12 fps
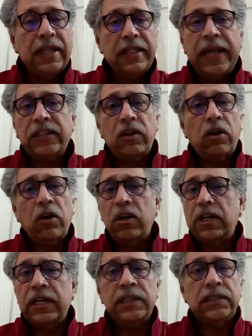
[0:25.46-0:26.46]
That all
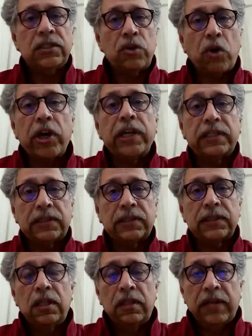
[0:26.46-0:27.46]
is noise. The